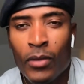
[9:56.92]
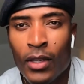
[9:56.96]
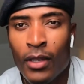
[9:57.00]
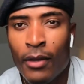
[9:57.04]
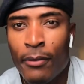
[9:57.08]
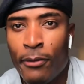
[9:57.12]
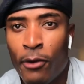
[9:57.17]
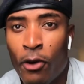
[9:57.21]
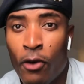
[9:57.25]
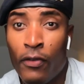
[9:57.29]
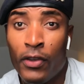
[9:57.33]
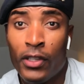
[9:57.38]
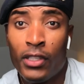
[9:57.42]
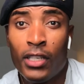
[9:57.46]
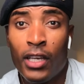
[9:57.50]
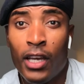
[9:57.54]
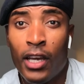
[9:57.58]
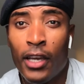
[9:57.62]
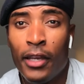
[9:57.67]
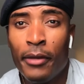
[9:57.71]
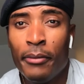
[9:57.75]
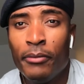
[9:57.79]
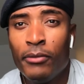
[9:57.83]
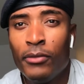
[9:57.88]
But over
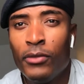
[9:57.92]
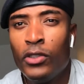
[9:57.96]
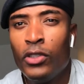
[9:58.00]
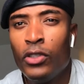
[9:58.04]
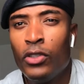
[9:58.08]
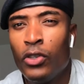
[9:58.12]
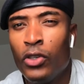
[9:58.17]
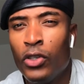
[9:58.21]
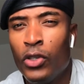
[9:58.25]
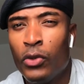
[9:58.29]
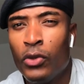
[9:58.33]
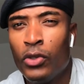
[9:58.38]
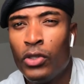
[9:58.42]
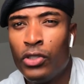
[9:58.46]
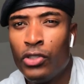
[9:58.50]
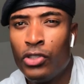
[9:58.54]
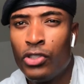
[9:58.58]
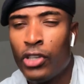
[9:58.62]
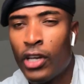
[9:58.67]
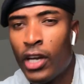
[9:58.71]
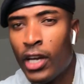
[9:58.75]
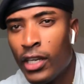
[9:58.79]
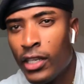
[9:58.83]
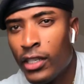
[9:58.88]
time, you know, you would
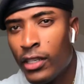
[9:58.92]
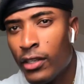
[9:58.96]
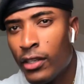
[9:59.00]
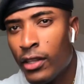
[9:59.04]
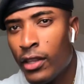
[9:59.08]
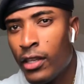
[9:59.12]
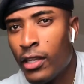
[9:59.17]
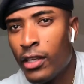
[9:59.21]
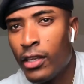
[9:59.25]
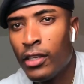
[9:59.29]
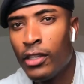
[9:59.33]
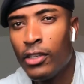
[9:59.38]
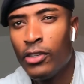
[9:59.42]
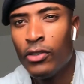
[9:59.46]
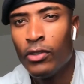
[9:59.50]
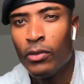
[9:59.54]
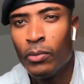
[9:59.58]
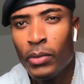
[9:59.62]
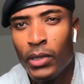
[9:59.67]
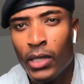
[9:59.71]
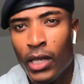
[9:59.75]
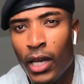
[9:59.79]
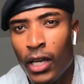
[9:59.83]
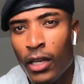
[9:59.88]
try your thing and you'll
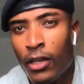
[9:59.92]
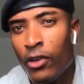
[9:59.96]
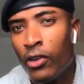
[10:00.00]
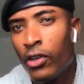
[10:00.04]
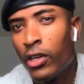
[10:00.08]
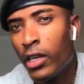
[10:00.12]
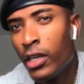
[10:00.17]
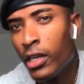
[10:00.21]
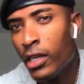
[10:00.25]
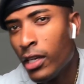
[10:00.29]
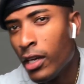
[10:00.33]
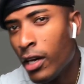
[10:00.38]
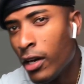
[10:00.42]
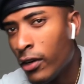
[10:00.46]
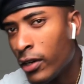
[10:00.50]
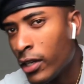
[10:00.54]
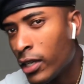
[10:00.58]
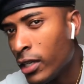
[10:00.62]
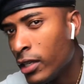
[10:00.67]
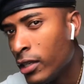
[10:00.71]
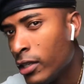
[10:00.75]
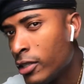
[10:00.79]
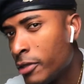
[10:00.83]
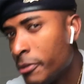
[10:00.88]
be like, okay, how
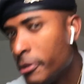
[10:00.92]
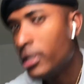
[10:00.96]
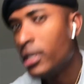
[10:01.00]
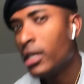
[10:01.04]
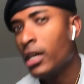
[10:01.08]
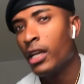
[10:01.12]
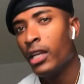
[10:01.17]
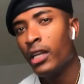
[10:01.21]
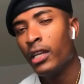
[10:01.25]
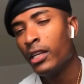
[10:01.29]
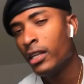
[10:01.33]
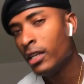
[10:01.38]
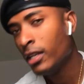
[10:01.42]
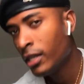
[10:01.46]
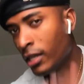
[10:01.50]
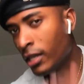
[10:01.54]
can this be done?